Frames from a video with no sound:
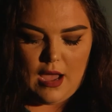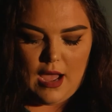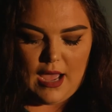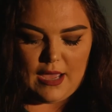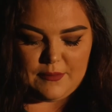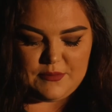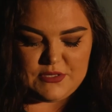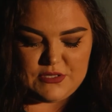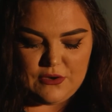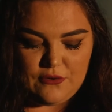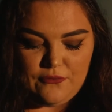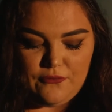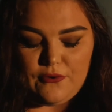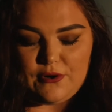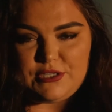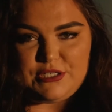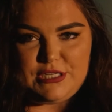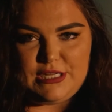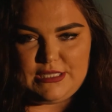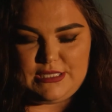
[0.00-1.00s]
I'm so
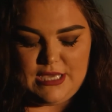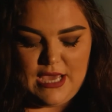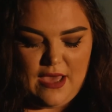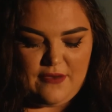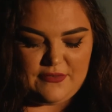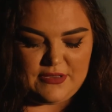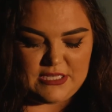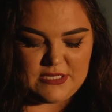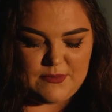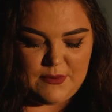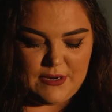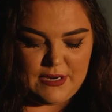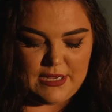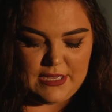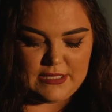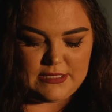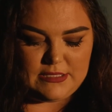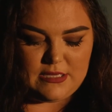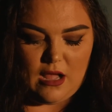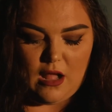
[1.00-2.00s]
fortunate to have
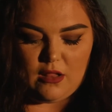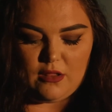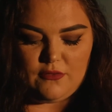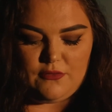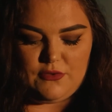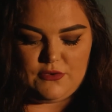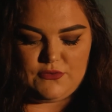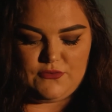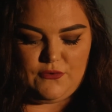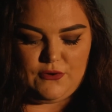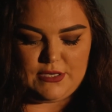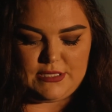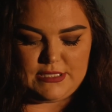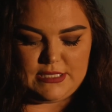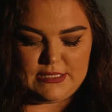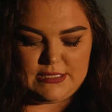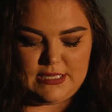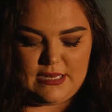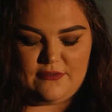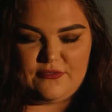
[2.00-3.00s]
experienced all of those
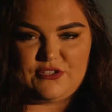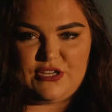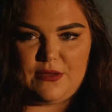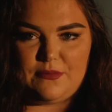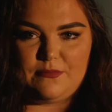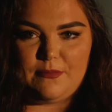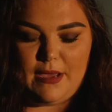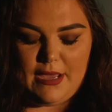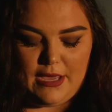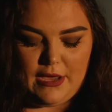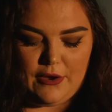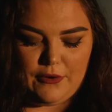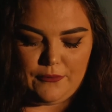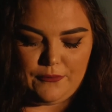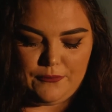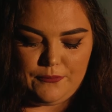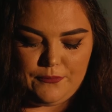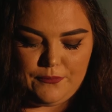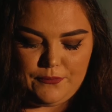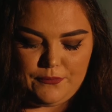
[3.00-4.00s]
voices that have shaped my
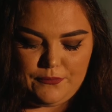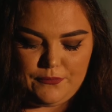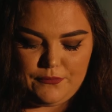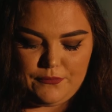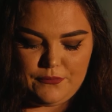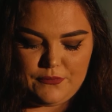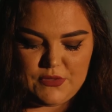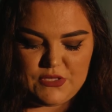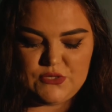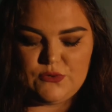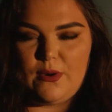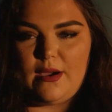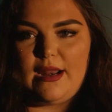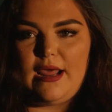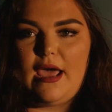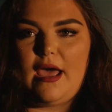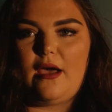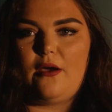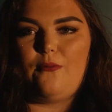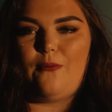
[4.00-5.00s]
own. So
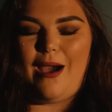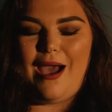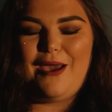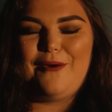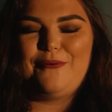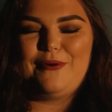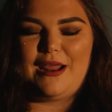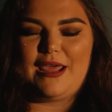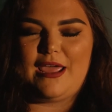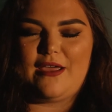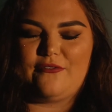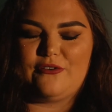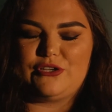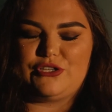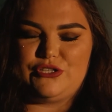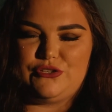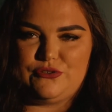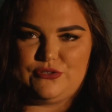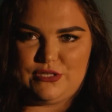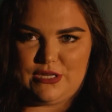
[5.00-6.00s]
why would I ever
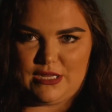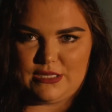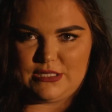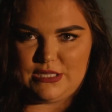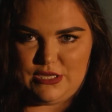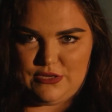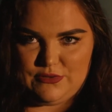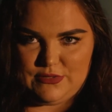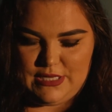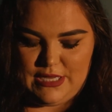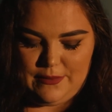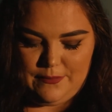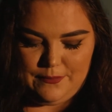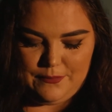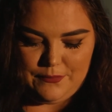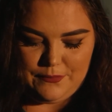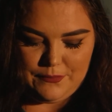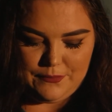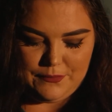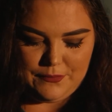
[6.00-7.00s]
choose not to use it?
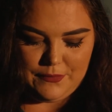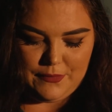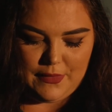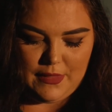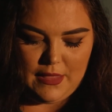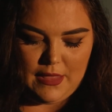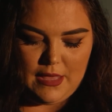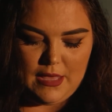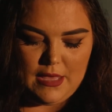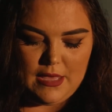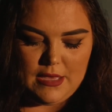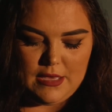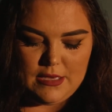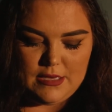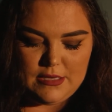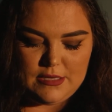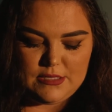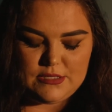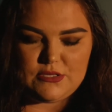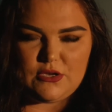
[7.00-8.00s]

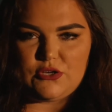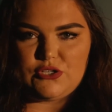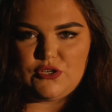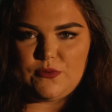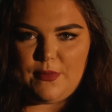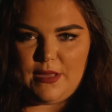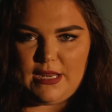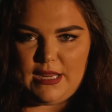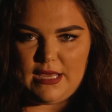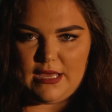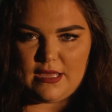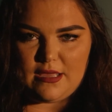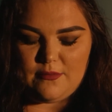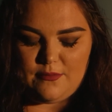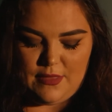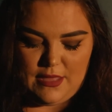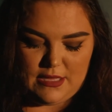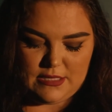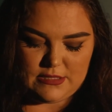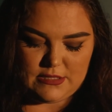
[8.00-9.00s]
Social media
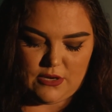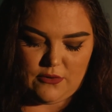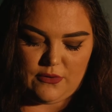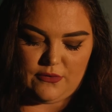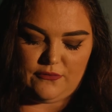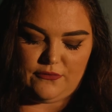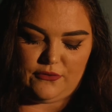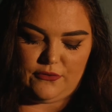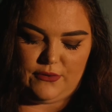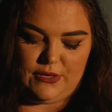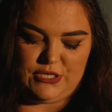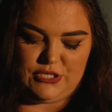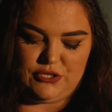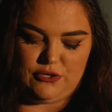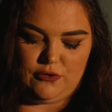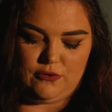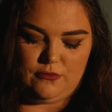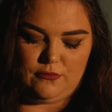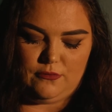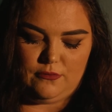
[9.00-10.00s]
can be so
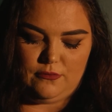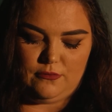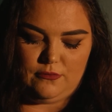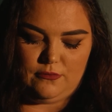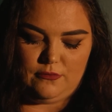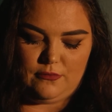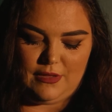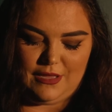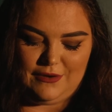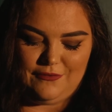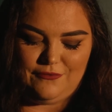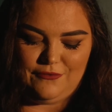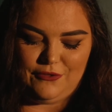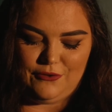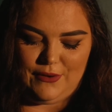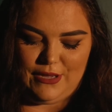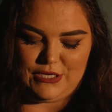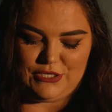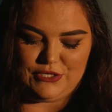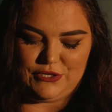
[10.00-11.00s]
influential,
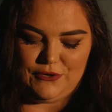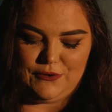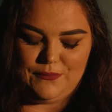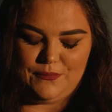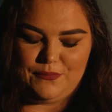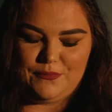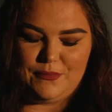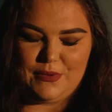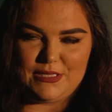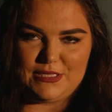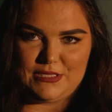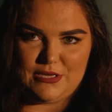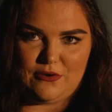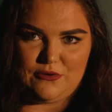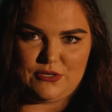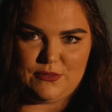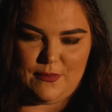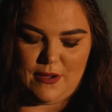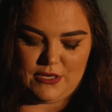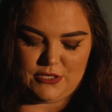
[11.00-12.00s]
but
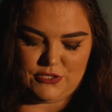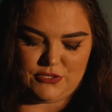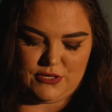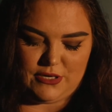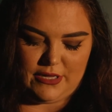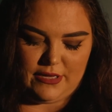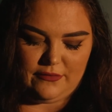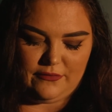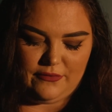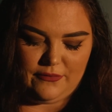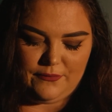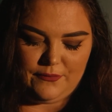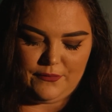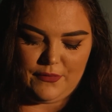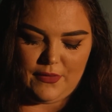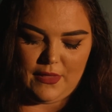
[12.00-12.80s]
so demonstrative,